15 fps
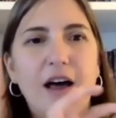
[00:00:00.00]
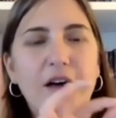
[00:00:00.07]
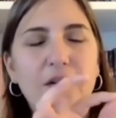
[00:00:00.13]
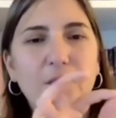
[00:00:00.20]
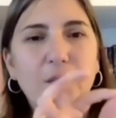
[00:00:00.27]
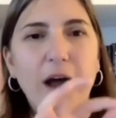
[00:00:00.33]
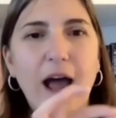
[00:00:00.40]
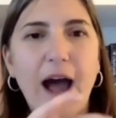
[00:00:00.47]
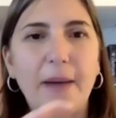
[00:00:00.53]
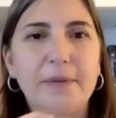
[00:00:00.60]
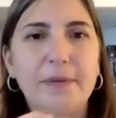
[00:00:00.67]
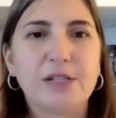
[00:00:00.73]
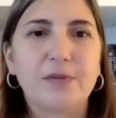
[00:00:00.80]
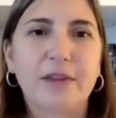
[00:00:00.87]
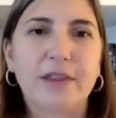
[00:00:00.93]
what
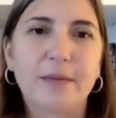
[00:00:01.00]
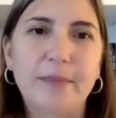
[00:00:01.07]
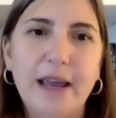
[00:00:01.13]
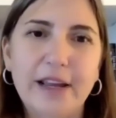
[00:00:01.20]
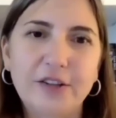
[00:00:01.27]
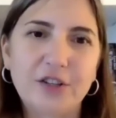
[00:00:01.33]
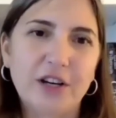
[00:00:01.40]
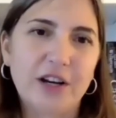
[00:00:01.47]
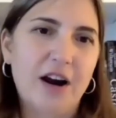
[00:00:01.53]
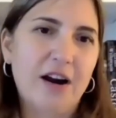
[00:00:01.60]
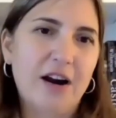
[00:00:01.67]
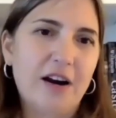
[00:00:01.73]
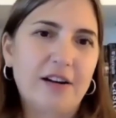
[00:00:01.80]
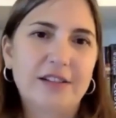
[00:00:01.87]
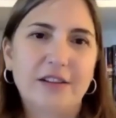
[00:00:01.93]
happens with the
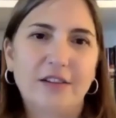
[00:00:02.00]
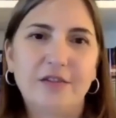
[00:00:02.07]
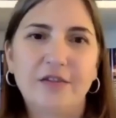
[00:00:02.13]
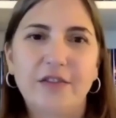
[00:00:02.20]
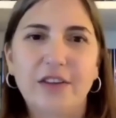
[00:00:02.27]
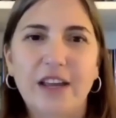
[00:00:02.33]
patriarchs of,